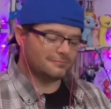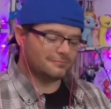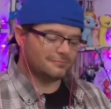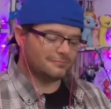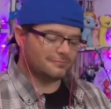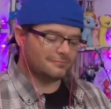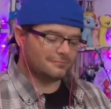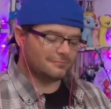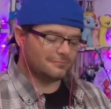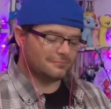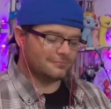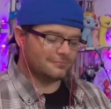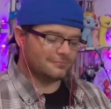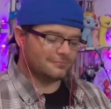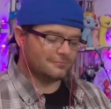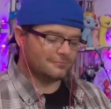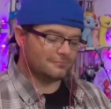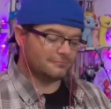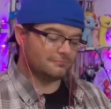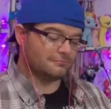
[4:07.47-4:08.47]

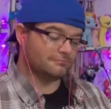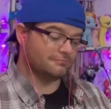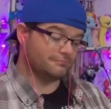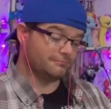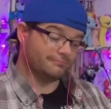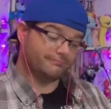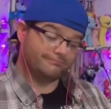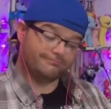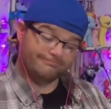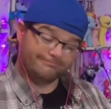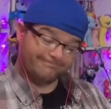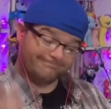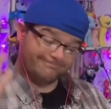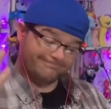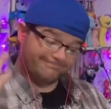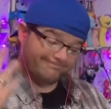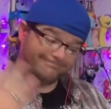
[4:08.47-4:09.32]
[no speech]